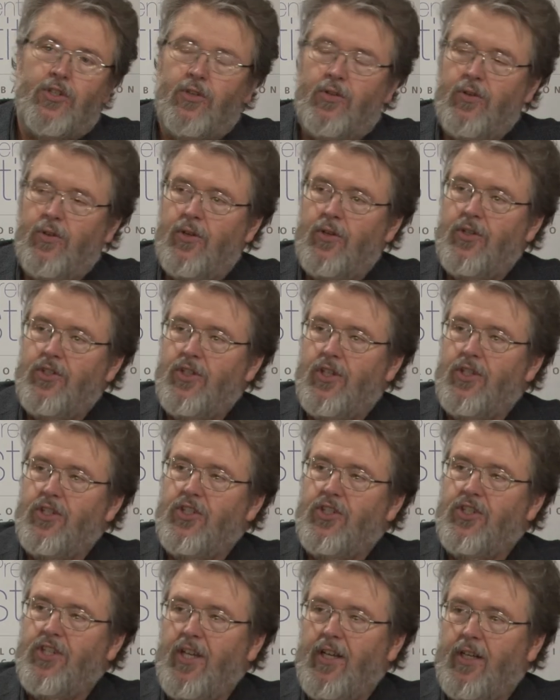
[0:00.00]
stores
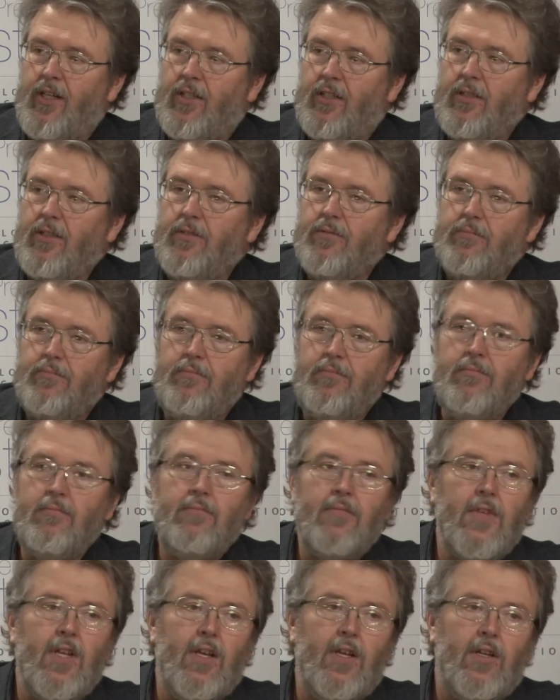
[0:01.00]
that sell
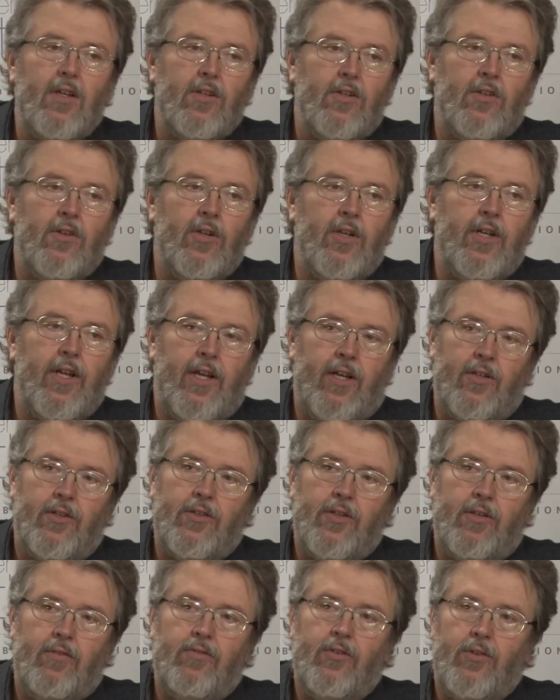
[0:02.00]
good,
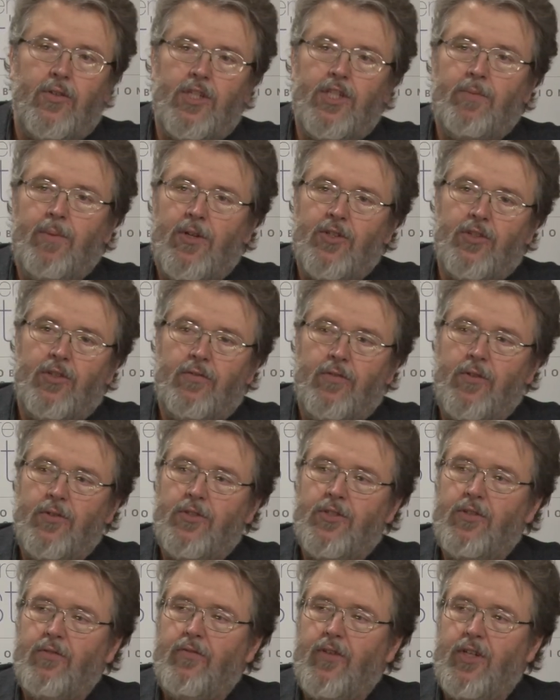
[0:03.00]
healthy food, especially
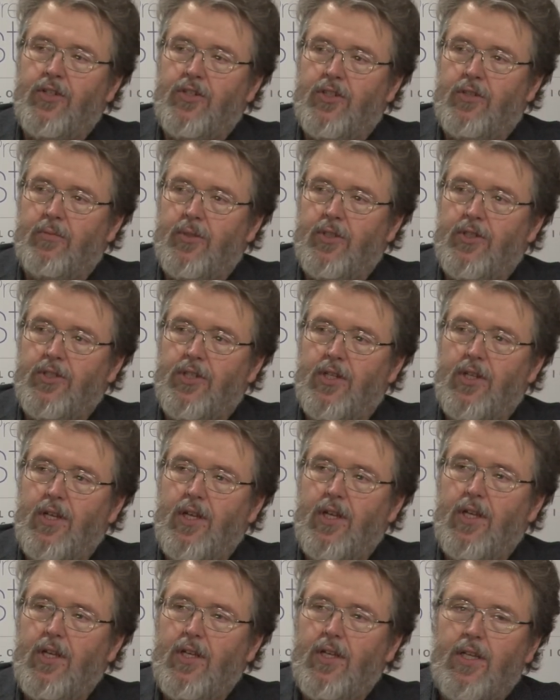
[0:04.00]
fruits and vegetables,
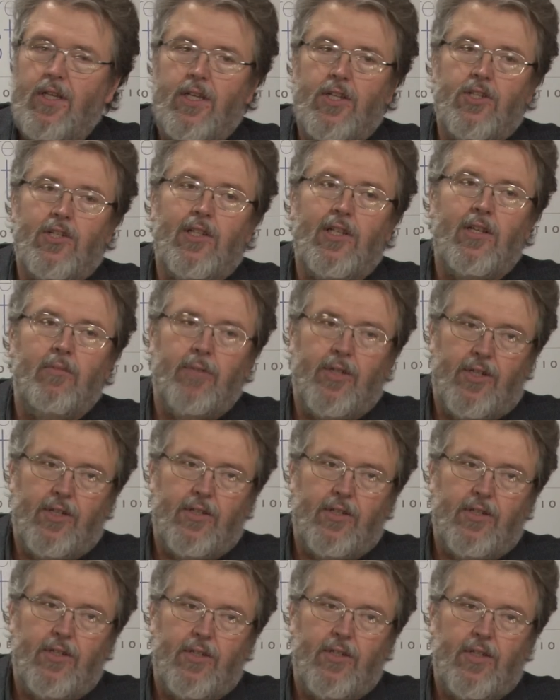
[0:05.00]
is
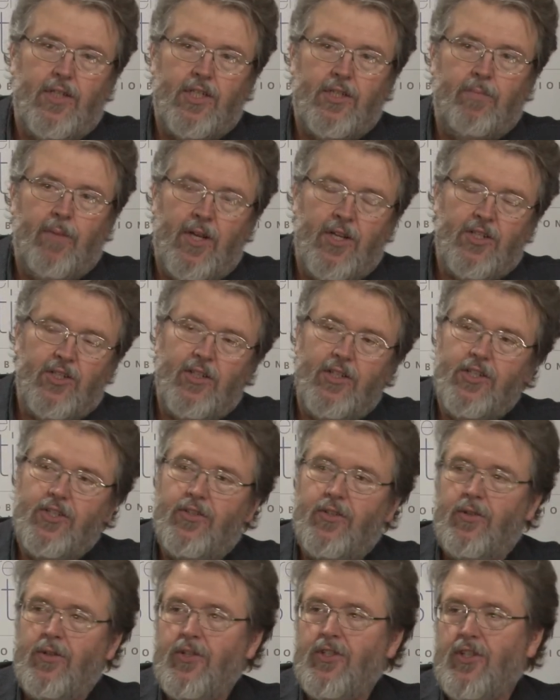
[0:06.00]
limited, especially
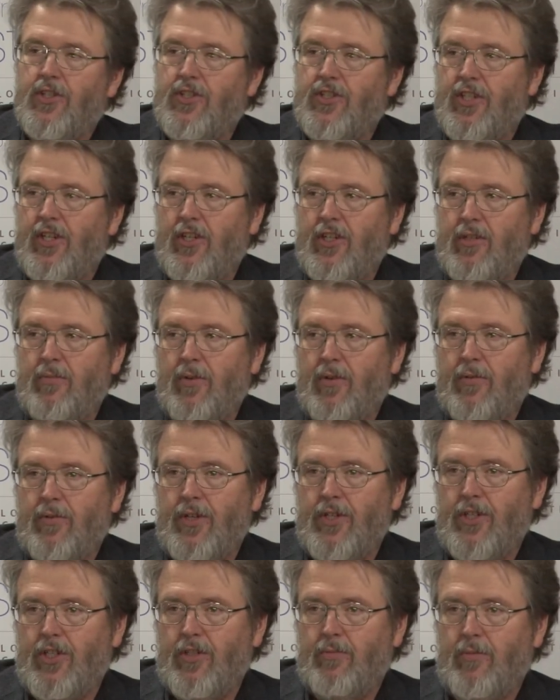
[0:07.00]
stores that sell them at
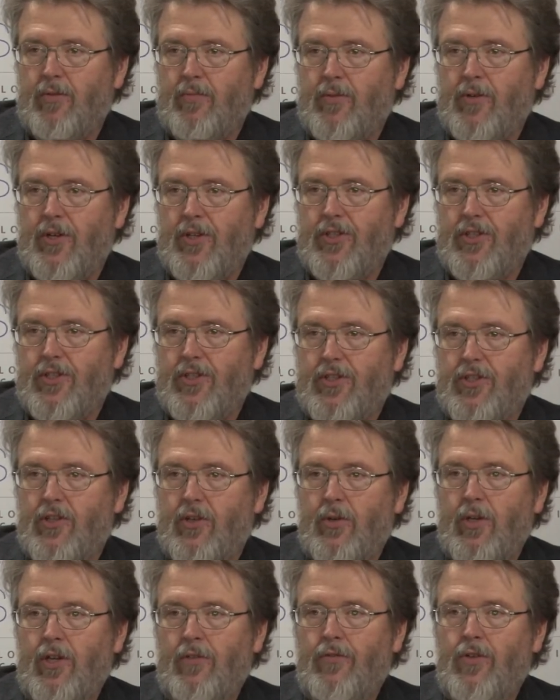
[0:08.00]
reasonable prices.
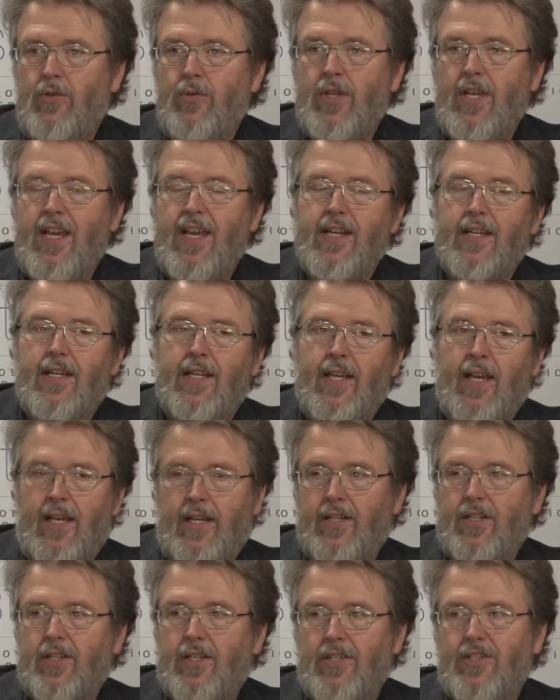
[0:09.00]
So if you can't
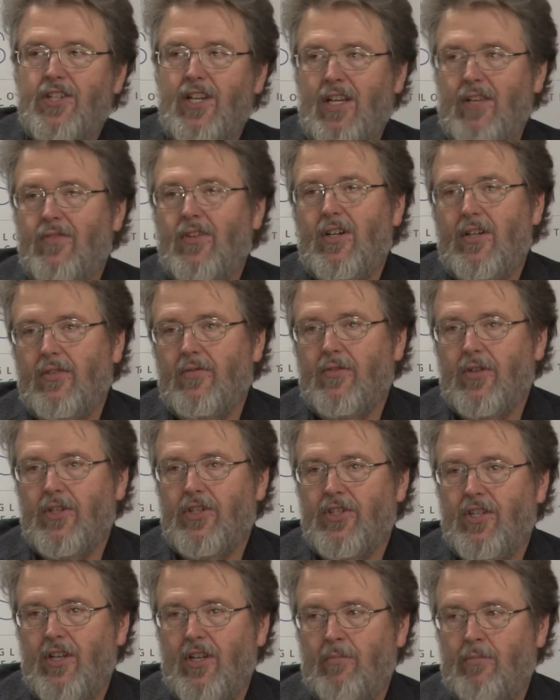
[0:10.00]
get to Save-On, for
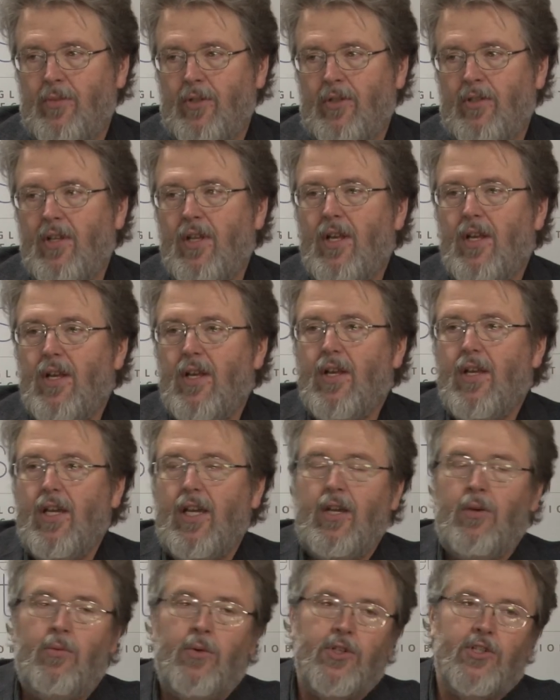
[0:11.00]
example,
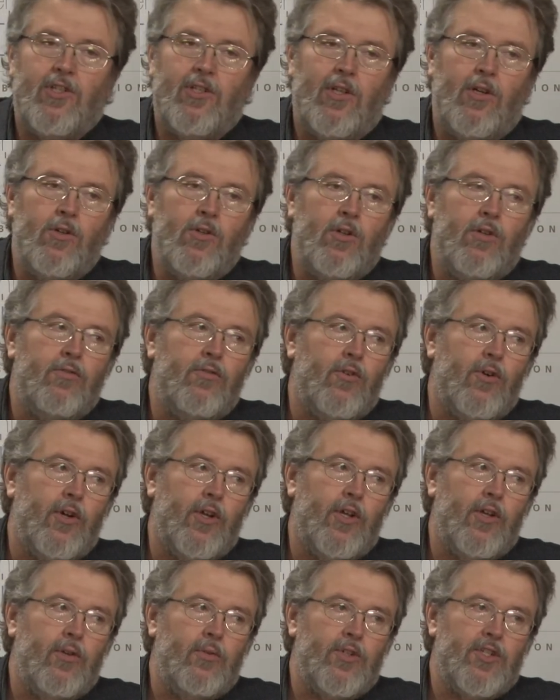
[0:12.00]
and what's local
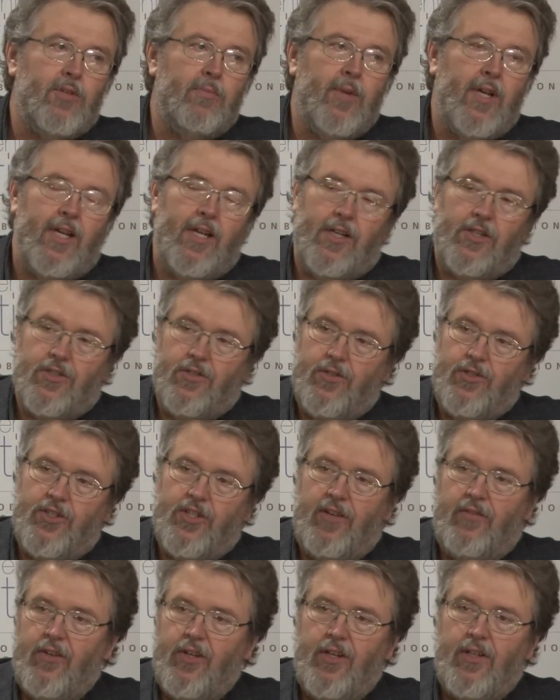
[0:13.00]
for you is a Mac's or
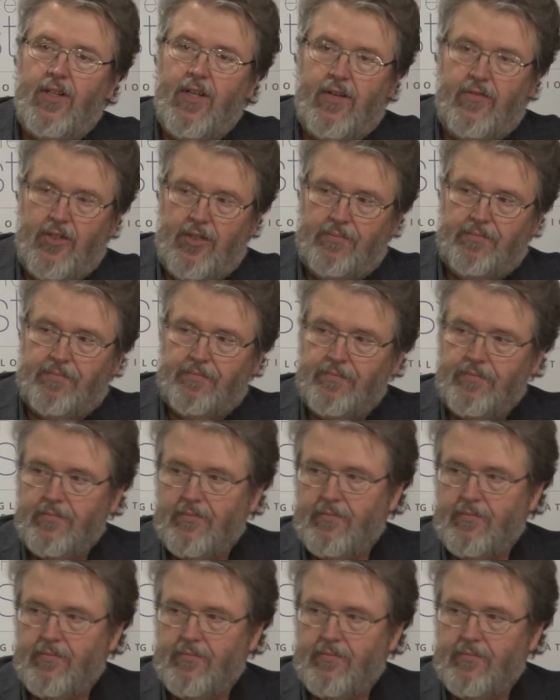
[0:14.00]
7-Eleven,